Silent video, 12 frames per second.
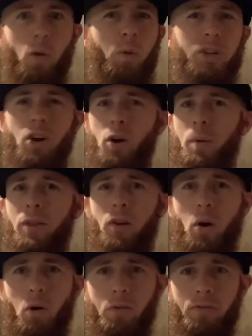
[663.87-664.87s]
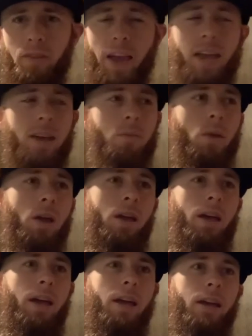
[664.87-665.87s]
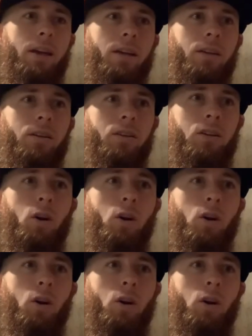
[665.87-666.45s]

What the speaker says: We talk about the Hall of Fame and,